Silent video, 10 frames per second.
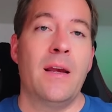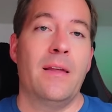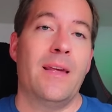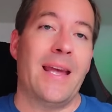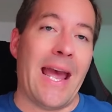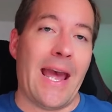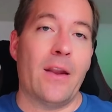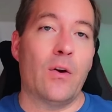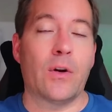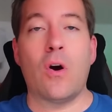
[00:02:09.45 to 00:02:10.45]
the
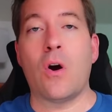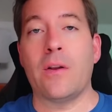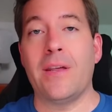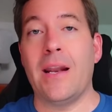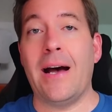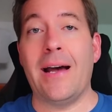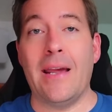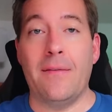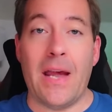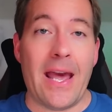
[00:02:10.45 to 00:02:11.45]
add-on card that I
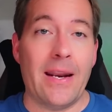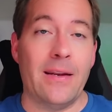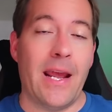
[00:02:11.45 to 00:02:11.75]
have added,